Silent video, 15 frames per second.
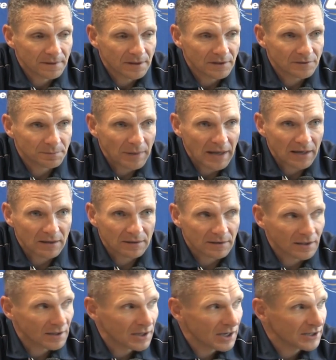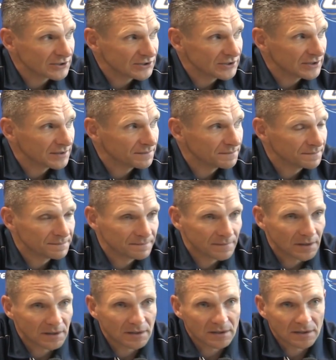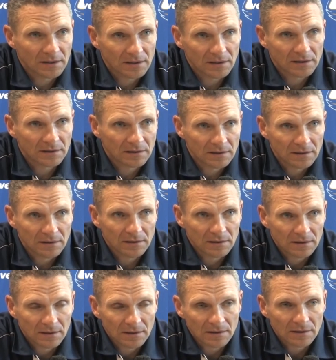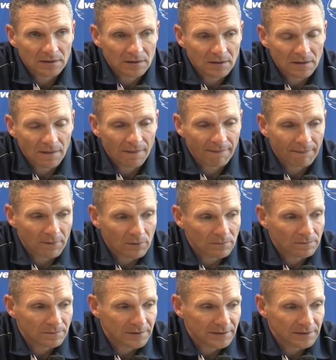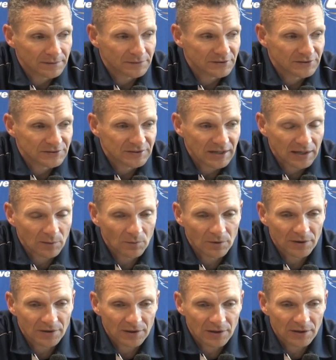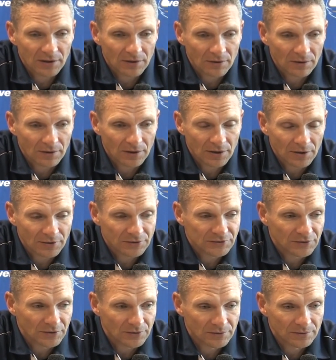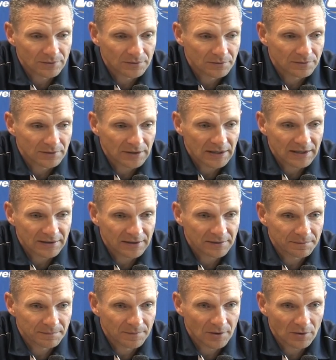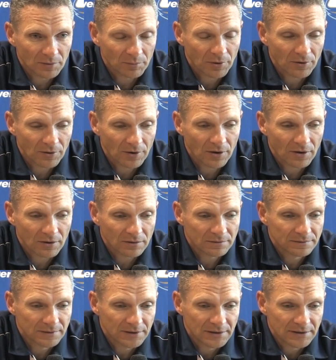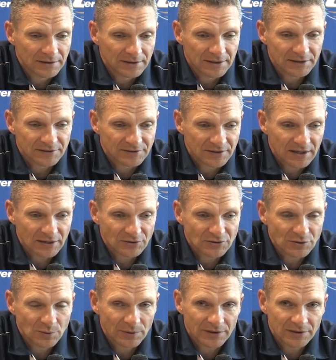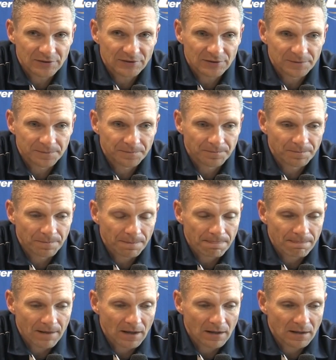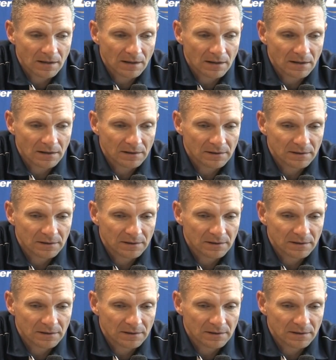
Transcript: he's battling concussion and and. Uh, you know, we, it was his second one of the year, year, so he had to, you know, the protocol, he had to sit out two weeks, and uh,